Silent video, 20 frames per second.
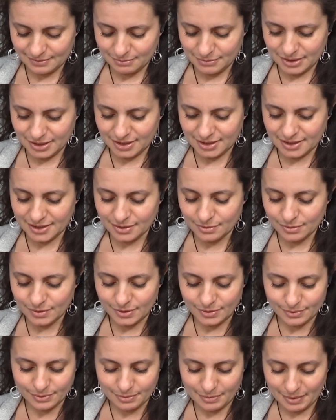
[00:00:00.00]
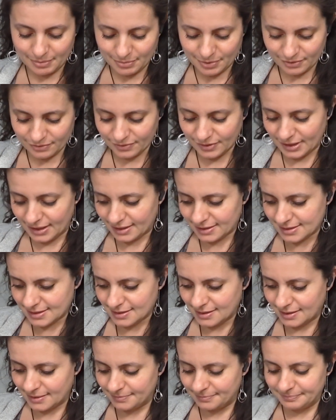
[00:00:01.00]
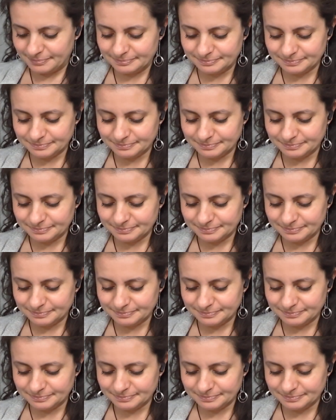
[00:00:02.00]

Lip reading: but I will remember for next time.